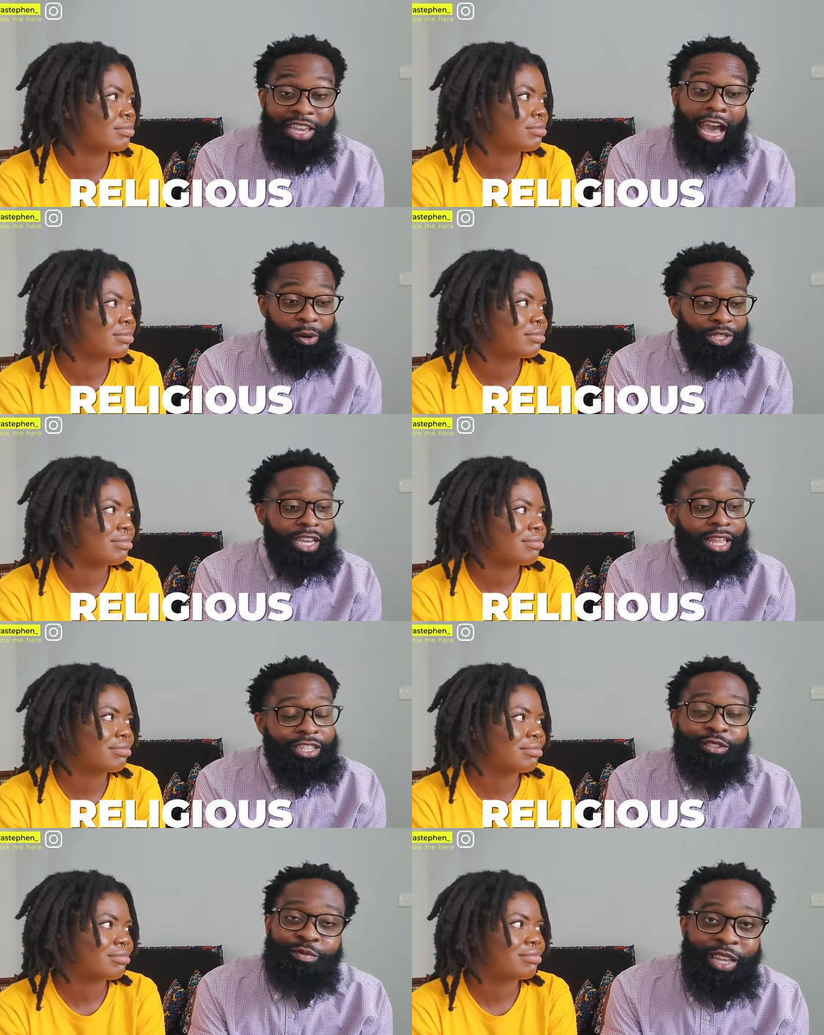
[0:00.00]
Speaker 1: Yeah, I would say
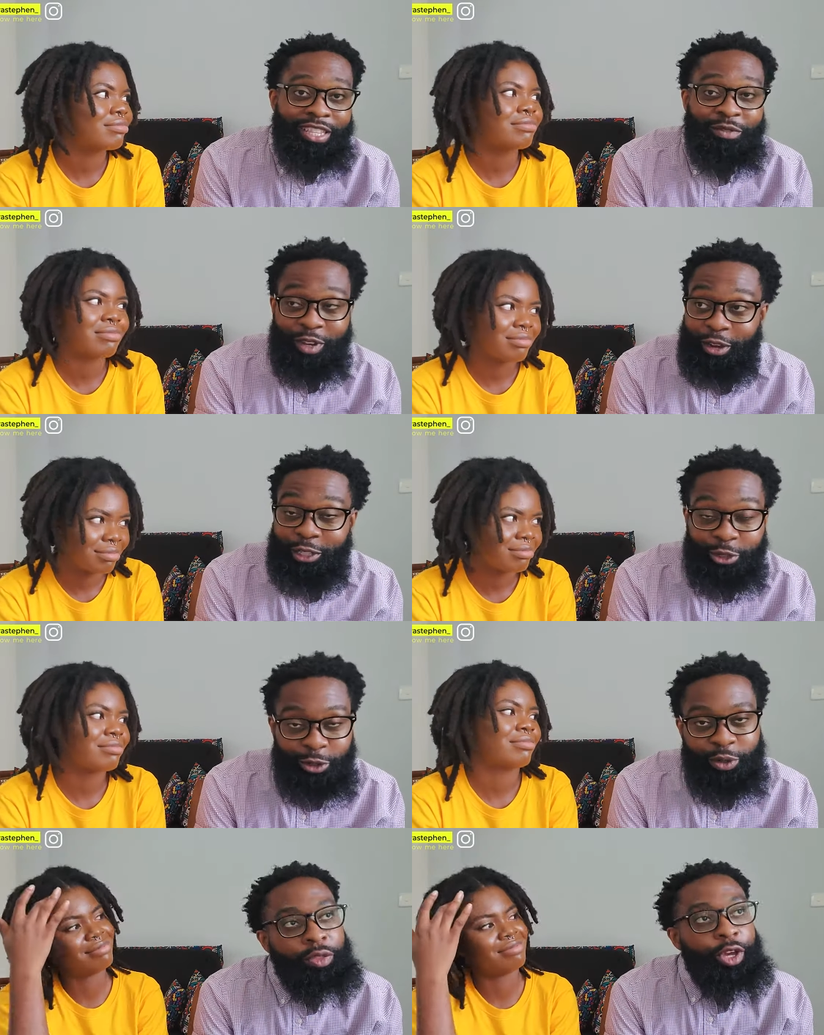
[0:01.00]
that's that's very
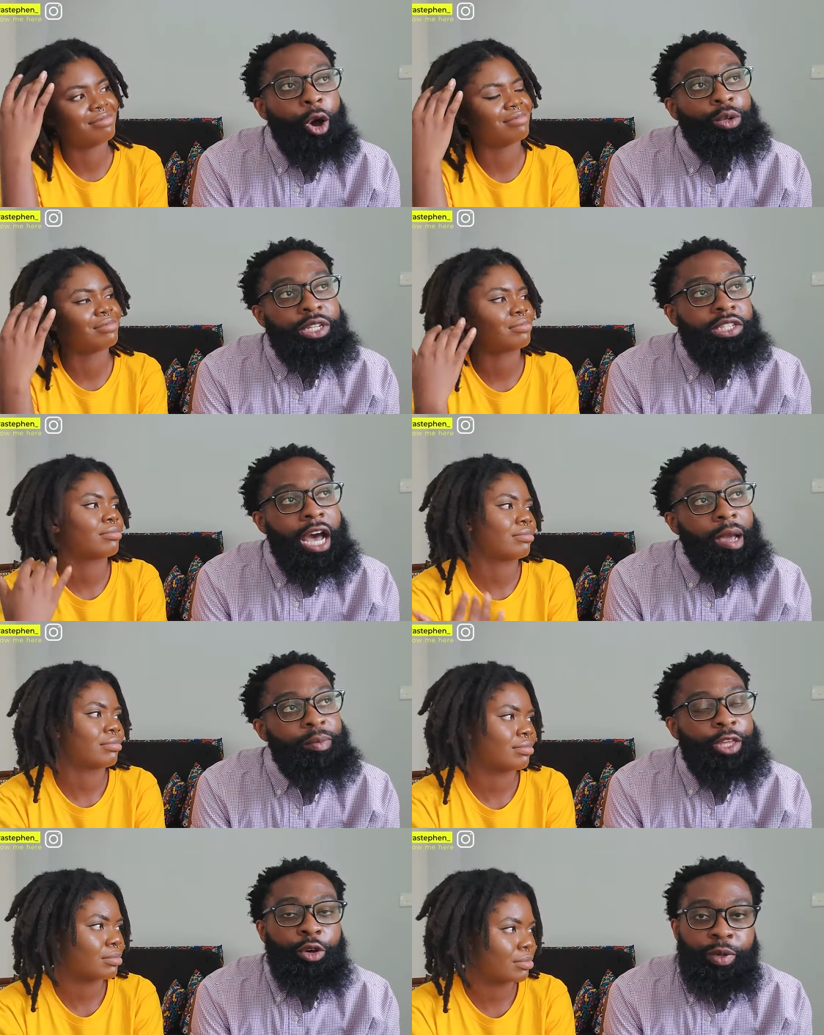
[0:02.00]
true. The only time that
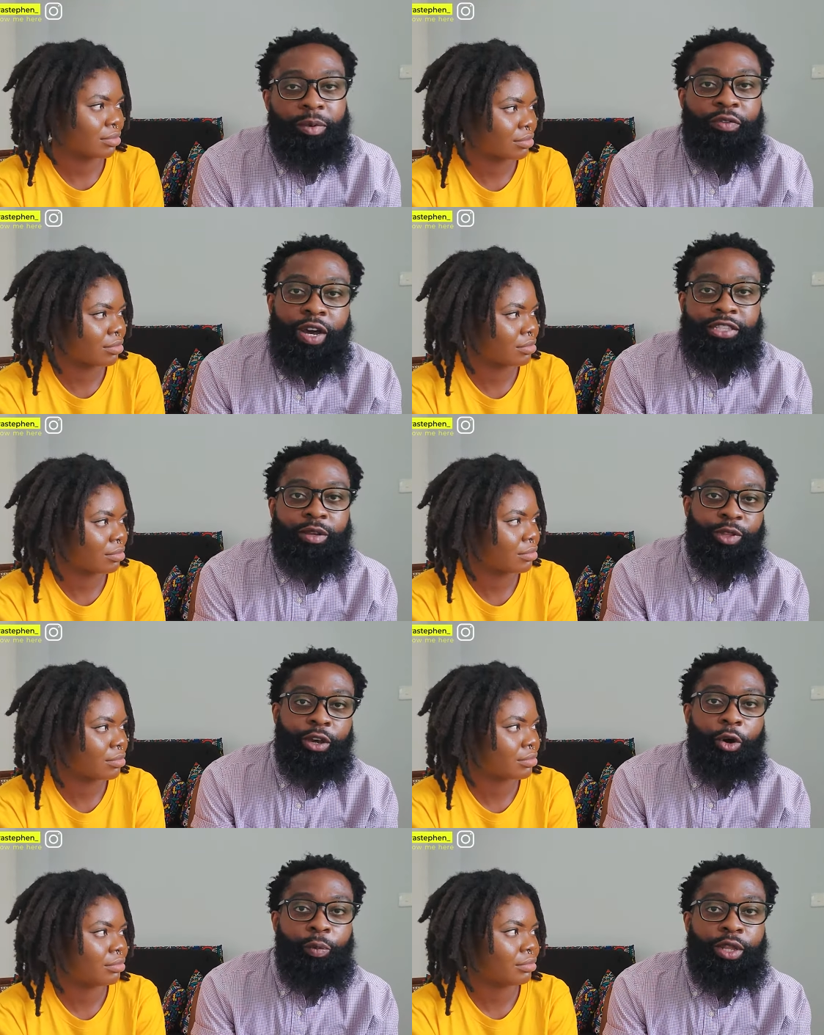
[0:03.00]
you'll be able to find something
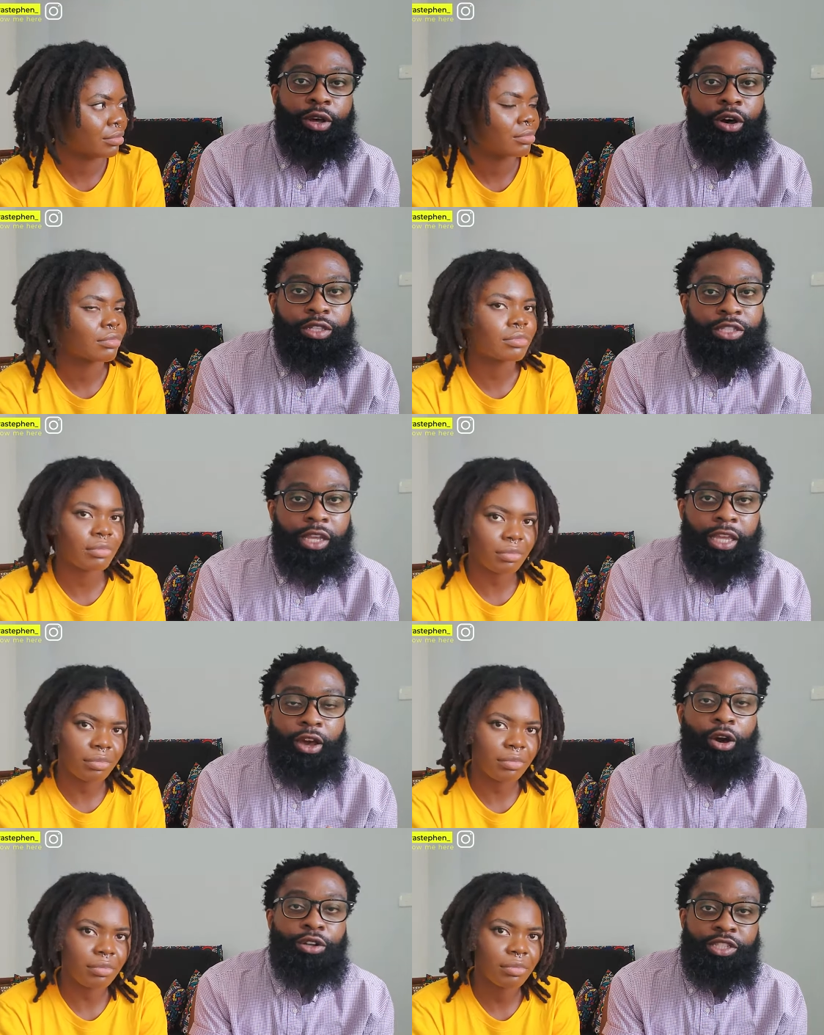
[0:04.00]
open on Sunday
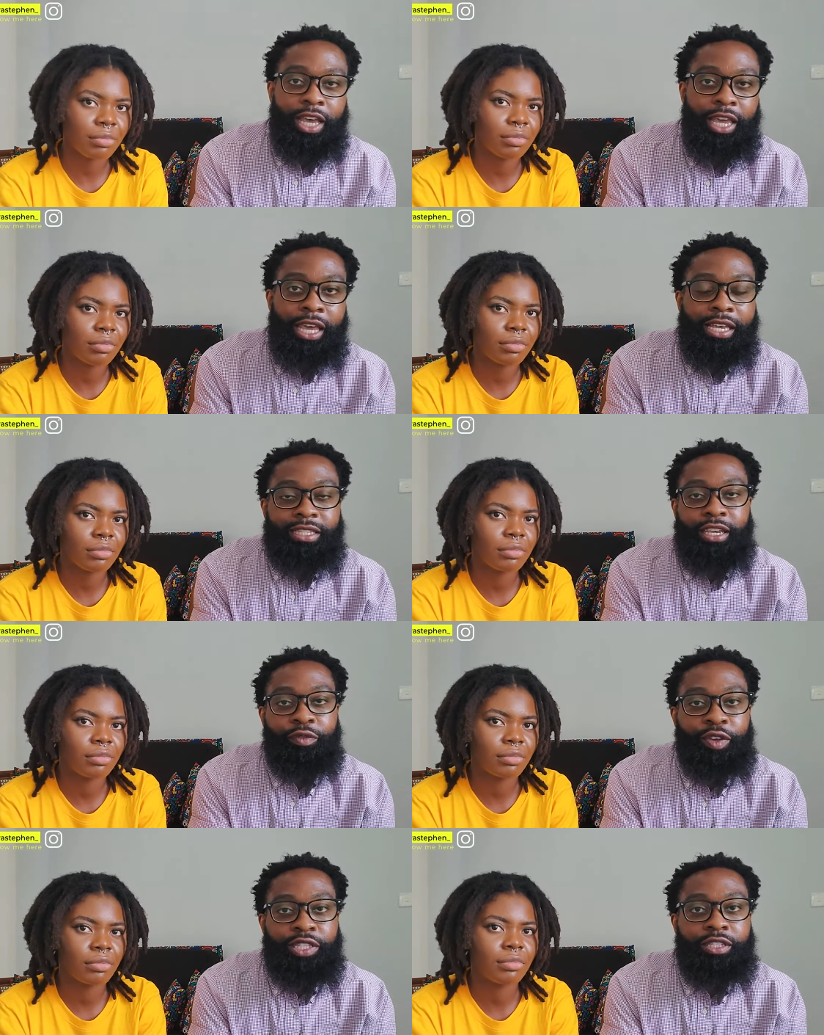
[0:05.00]
all day is if
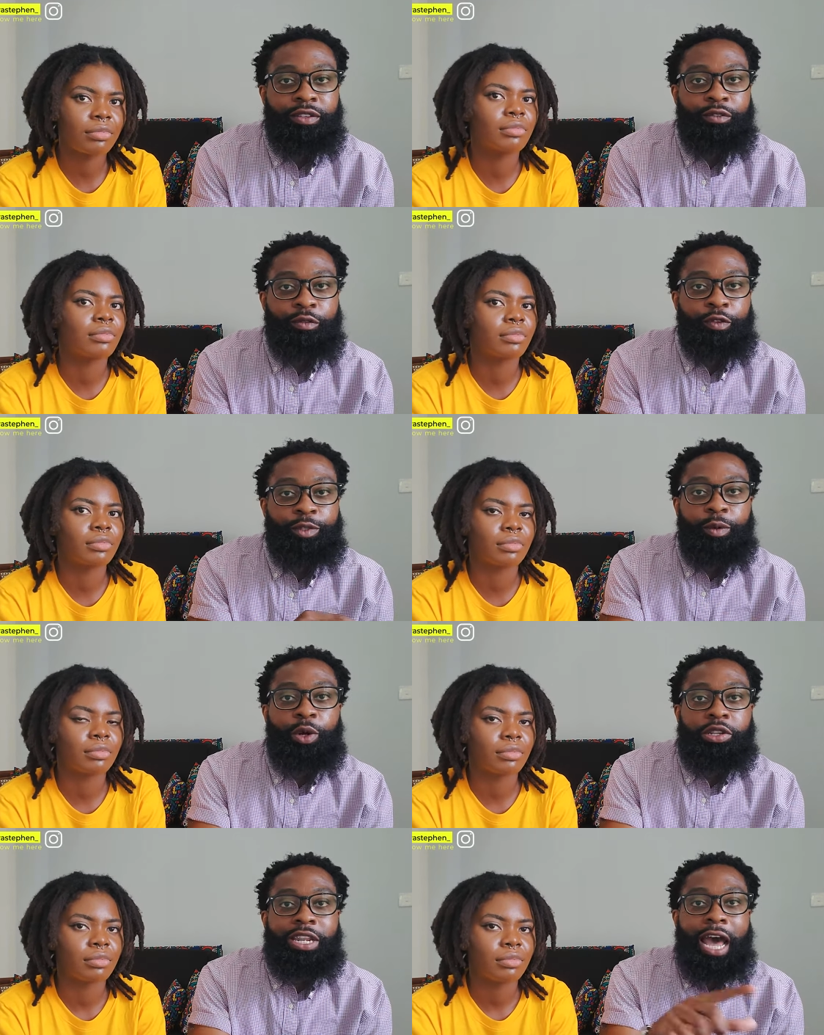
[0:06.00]
it's from
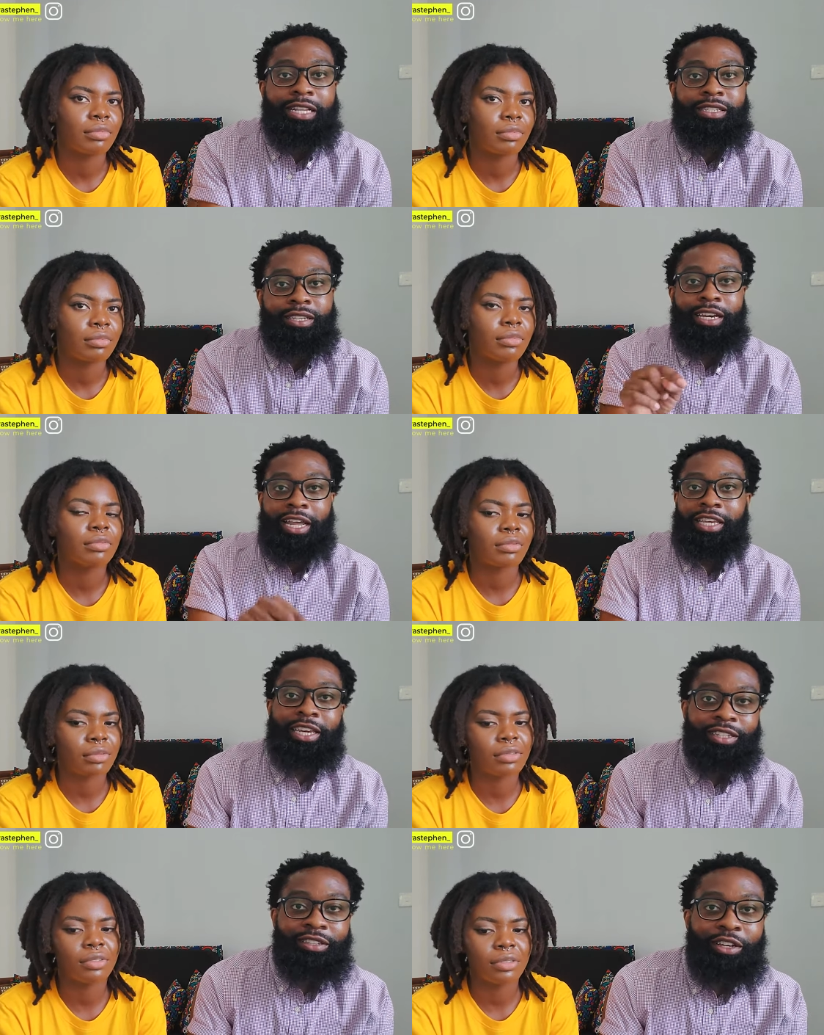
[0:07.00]
someone not
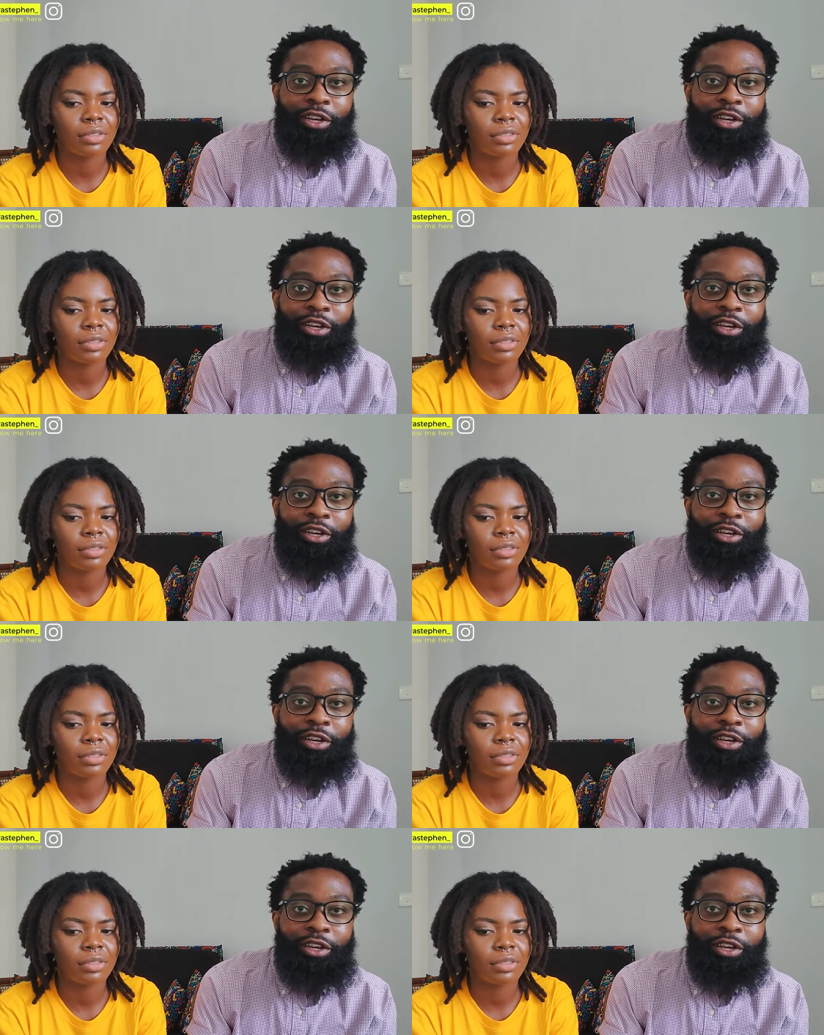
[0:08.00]
Ghanaian.